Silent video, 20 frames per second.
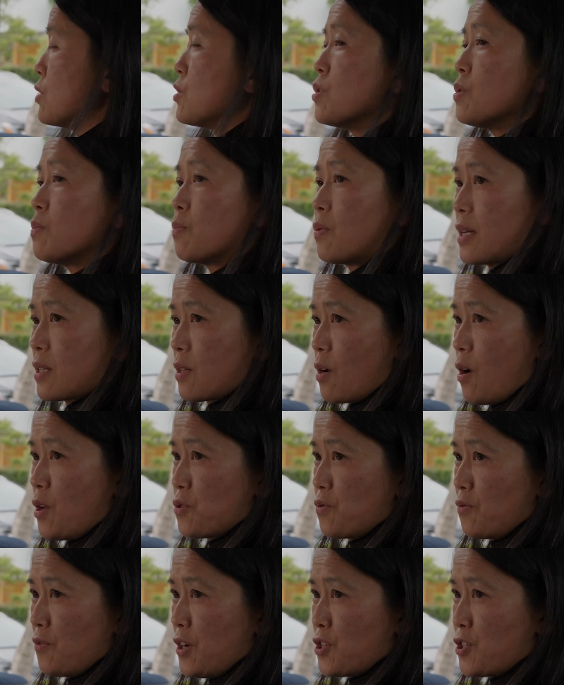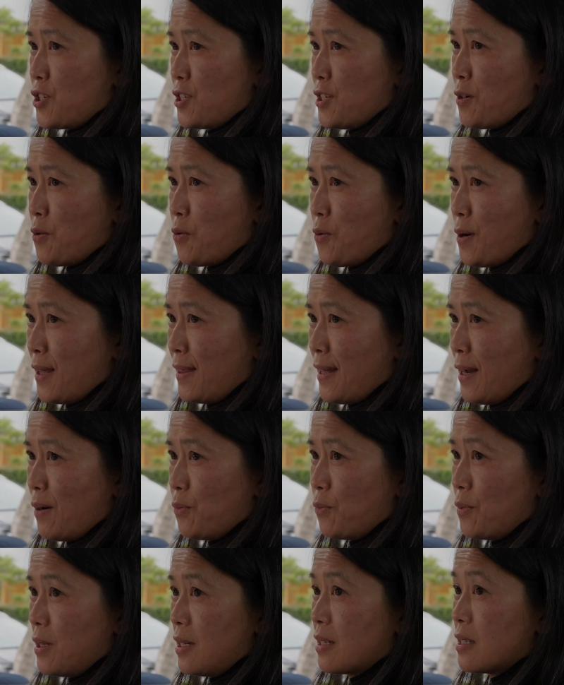can do breast conservation in a way that
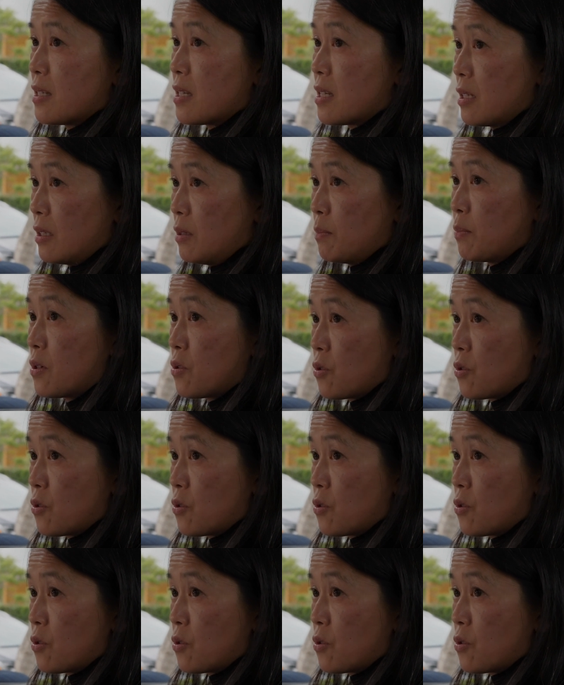we can still mm-hmm.